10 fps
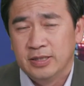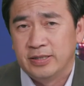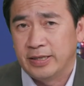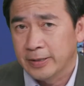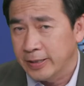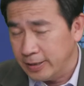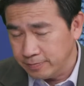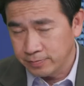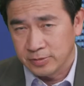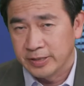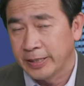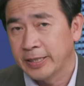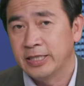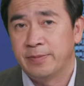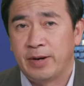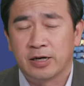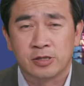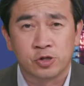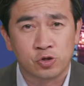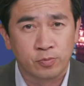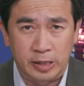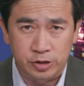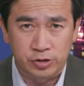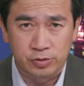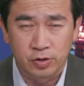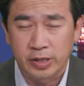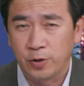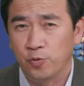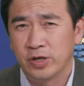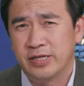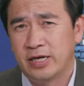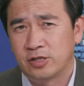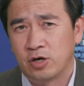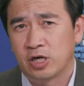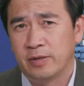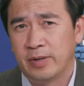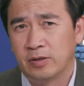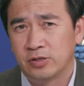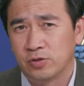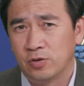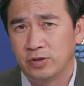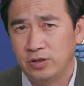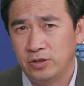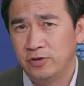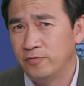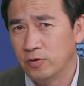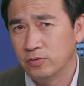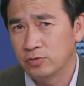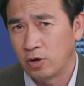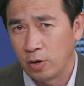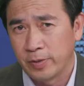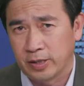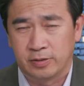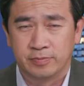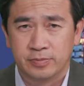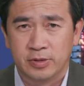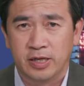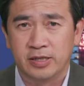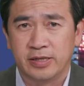They hate Americans so much. Okay, what they are talking about is all evil topic, and